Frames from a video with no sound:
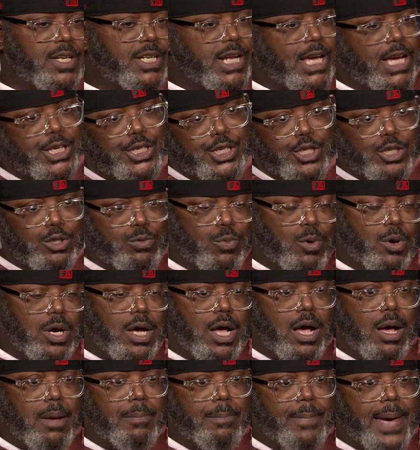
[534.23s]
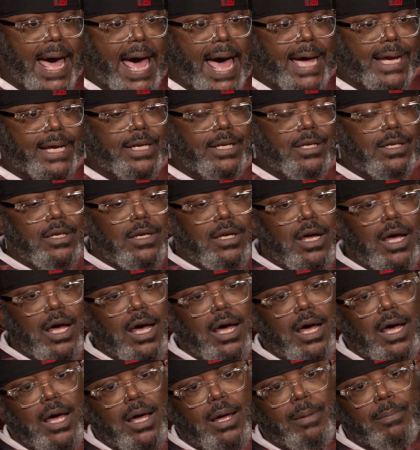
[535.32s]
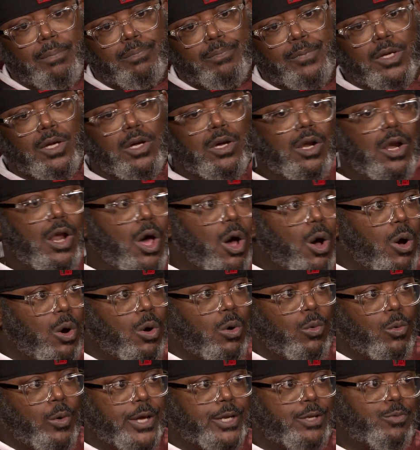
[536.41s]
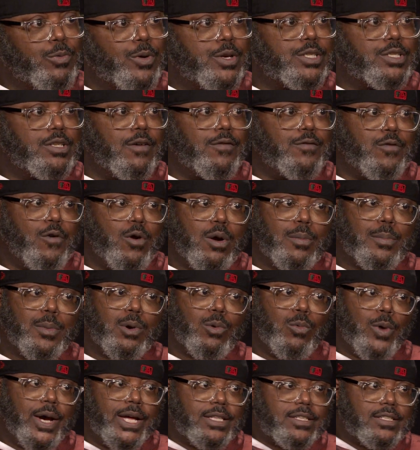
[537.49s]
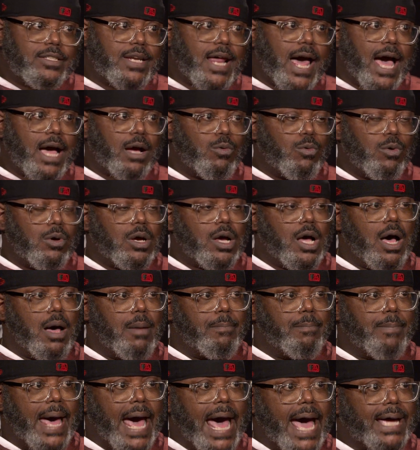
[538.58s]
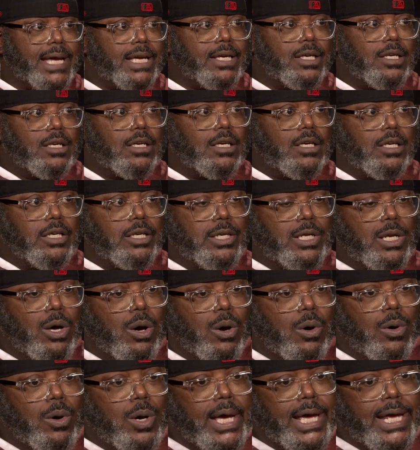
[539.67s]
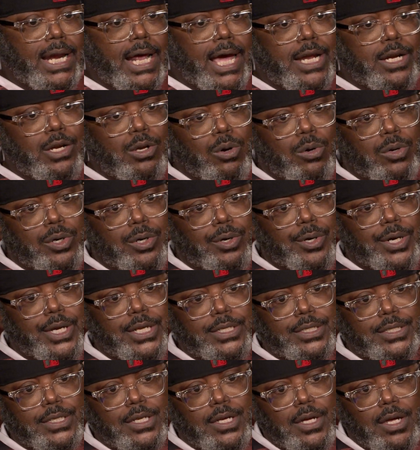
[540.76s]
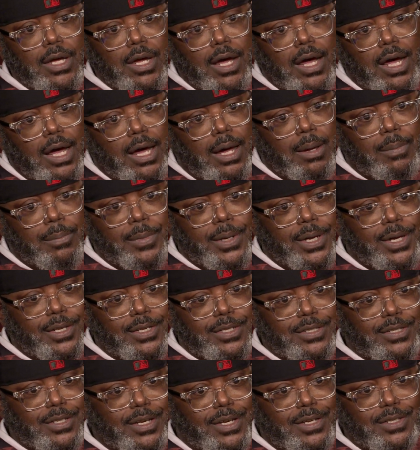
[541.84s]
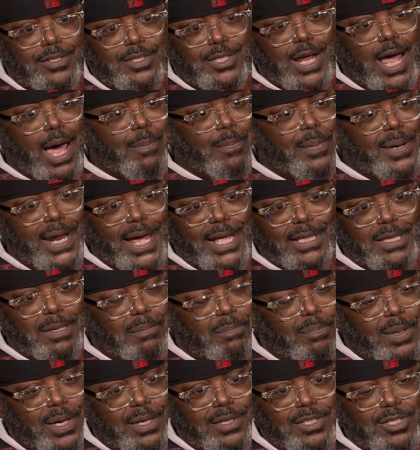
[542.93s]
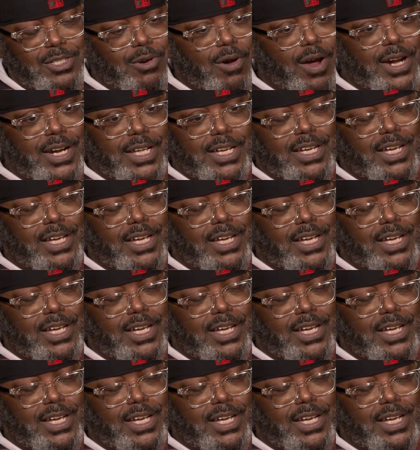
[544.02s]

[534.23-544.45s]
Nations will come back. Um, Glow, which was the former WITstock, will come back. You know, and I know Chris um, is, is chopping at the bits trying to